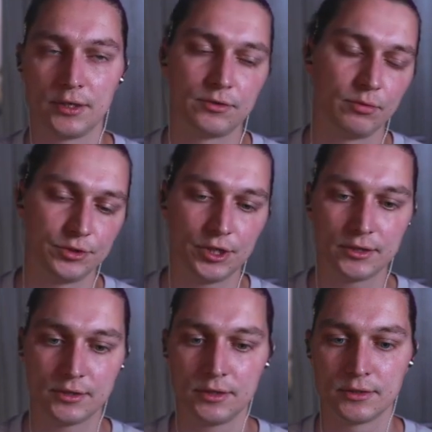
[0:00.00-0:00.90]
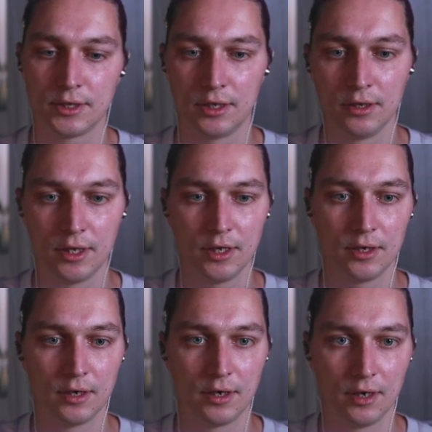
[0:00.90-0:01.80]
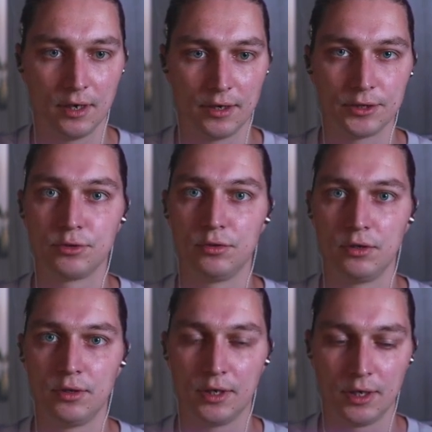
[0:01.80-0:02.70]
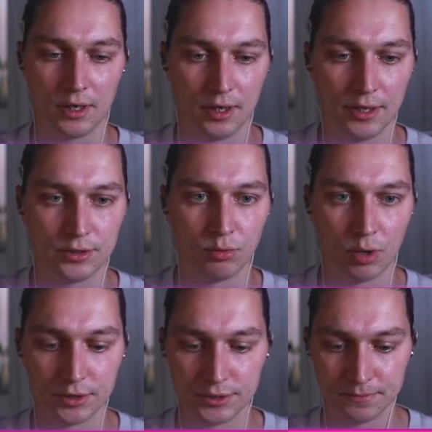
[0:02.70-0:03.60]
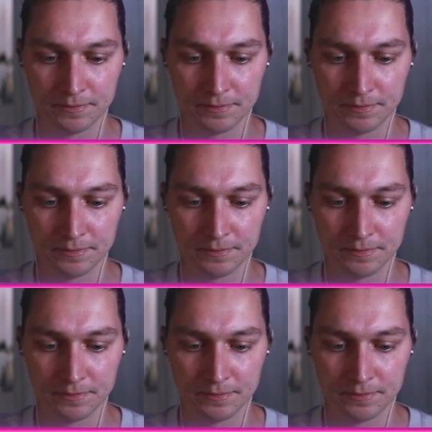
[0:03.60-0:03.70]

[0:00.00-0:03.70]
It will just install the tool that you want.